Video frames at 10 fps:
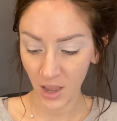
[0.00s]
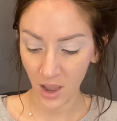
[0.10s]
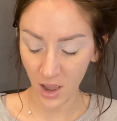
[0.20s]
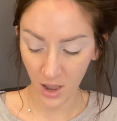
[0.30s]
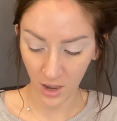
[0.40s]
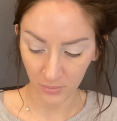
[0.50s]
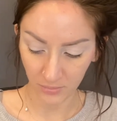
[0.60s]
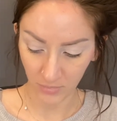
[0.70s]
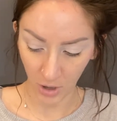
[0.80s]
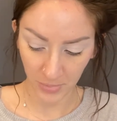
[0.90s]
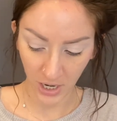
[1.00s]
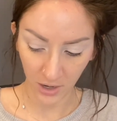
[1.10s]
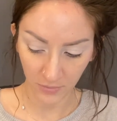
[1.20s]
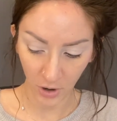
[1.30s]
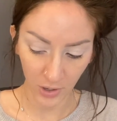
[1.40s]
I'll be kind
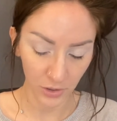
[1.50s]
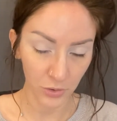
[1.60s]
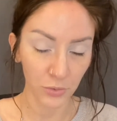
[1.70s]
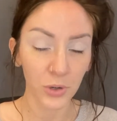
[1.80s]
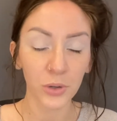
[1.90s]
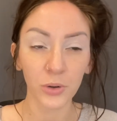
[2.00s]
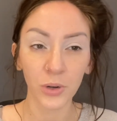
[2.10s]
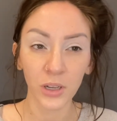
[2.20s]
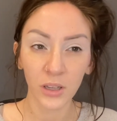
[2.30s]
of going through